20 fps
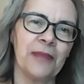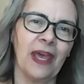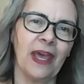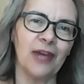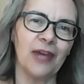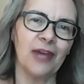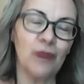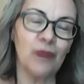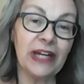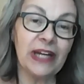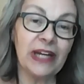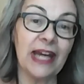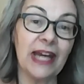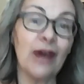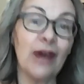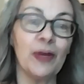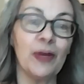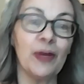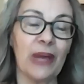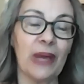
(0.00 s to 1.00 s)
And right
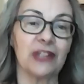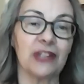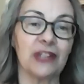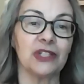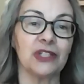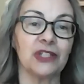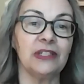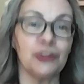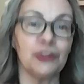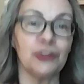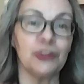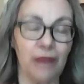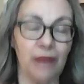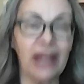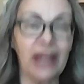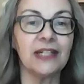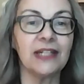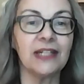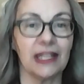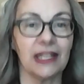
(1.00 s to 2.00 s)
now I'm actually
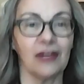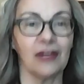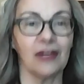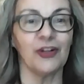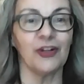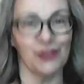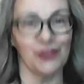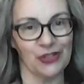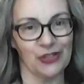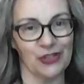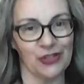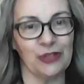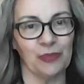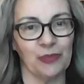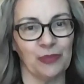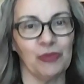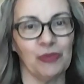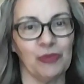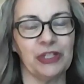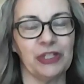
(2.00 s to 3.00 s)
directing on
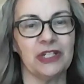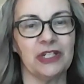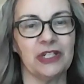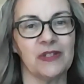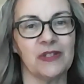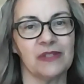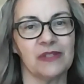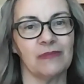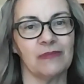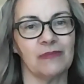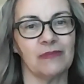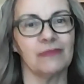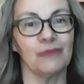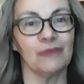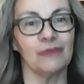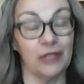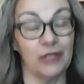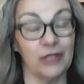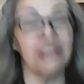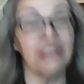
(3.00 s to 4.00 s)
Zoom, which is
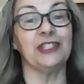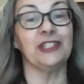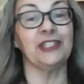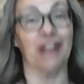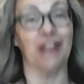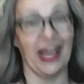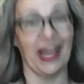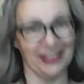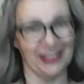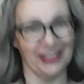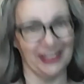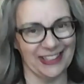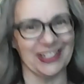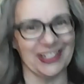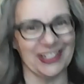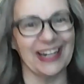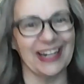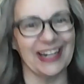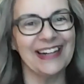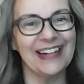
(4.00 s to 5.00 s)
really
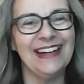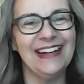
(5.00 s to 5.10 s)
challenging.